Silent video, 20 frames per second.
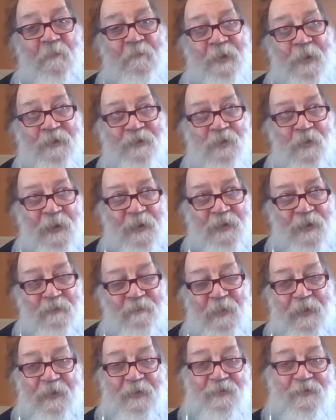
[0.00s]
big screen
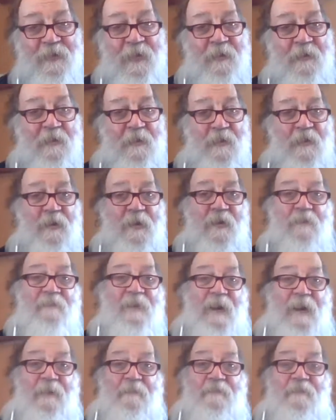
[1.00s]
TVs. And look at
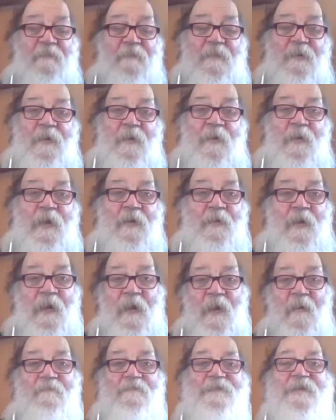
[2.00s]
me. Here I
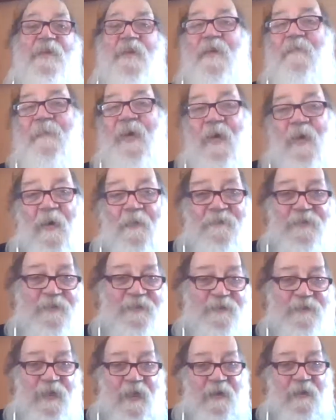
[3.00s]
am sitting in my
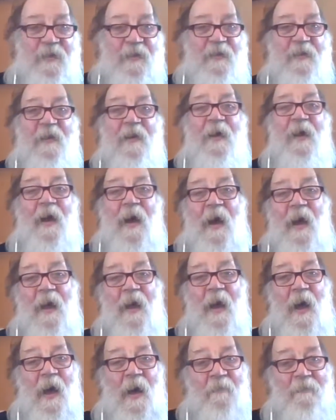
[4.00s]
office at
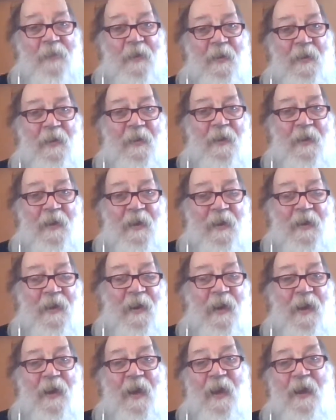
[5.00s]
IHOP, and
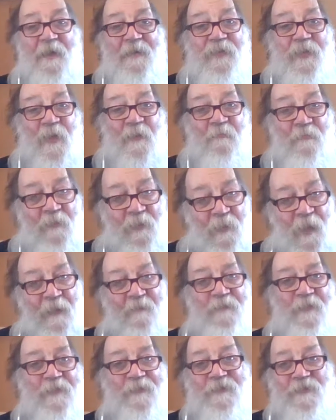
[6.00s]
I had
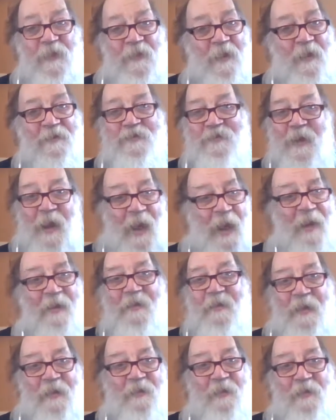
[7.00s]
breakfast, lunch,
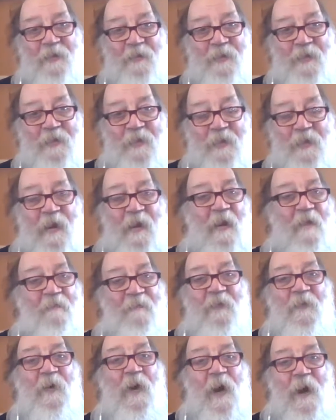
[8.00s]
and dinner
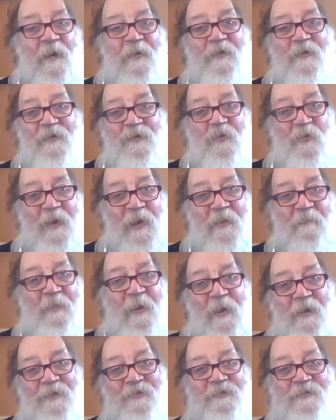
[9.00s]
for under
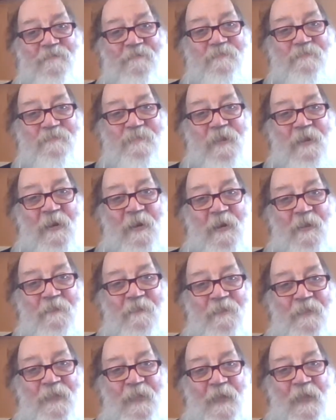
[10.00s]
$20,
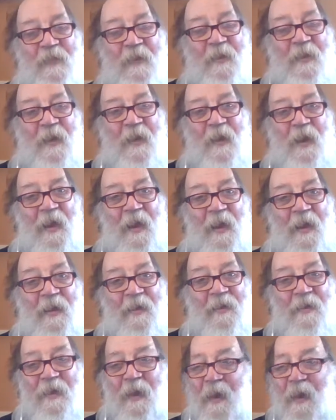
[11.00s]
And